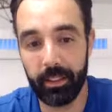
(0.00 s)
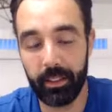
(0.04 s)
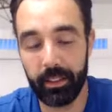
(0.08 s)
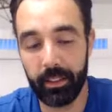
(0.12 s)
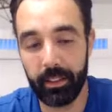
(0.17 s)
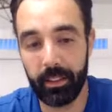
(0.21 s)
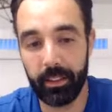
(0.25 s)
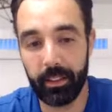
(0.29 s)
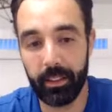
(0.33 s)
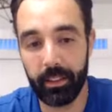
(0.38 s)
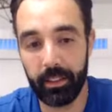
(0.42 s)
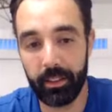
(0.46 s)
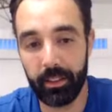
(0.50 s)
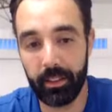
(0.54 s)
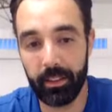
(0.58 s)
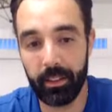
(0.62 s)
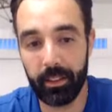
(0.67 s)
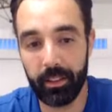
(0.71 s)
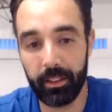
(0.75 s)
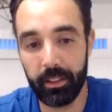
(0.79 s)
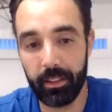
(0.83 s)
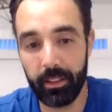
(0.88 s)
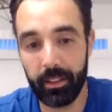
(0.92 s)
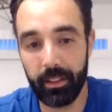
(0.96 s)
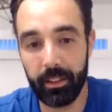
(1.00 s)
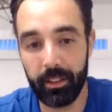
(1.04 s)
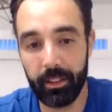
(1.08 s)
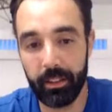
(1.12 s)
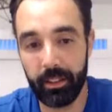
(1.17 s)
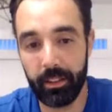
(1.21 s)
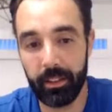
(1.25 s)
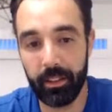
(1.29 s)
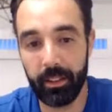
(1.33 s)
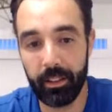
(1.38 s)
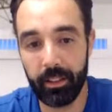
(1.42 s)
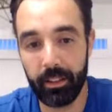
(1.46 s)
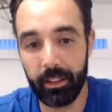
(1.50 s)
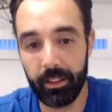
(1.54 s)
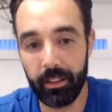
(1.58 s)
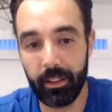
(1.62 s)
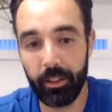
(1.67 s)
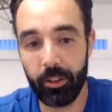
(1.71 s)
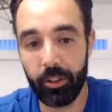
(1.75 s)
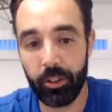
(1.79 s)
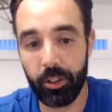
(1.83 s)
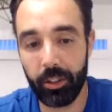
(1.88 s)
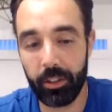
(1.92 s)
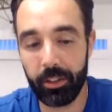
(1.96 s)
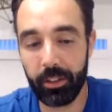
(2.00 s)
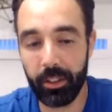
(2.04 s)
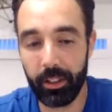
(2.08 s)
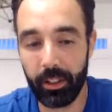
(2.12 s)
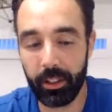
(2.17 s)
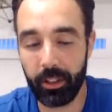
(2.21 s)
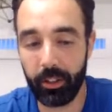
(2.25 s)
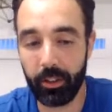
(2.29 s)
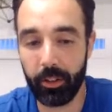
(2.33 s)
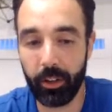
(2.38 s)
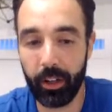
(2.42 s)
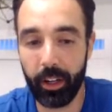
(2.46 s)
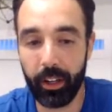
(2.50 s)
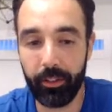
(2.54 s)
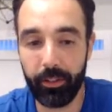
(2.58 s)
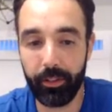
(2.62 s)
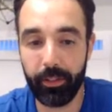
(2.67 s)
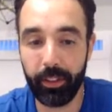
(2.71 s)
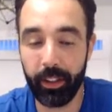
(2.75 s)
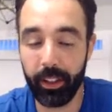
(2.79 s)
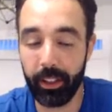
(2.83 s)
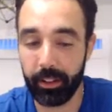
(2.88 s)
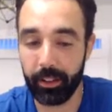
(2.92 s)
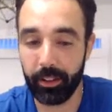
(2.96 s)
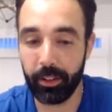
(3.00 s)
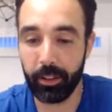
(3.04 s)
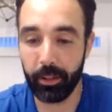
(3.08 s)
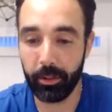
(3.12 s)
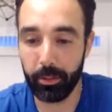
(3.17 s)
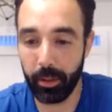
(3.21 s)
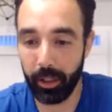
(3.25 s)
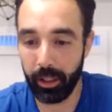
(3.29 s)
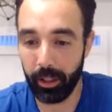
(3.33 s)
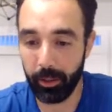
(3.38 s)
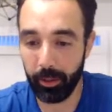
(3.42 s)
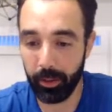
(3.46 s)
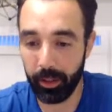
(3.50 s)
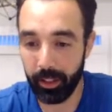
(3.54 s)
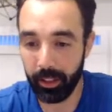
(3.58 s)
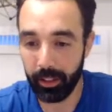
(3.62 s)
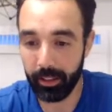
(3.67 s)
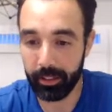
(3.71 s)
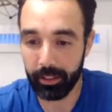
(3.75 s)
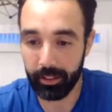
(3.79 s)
Those shirts are a great fit, too, by the way.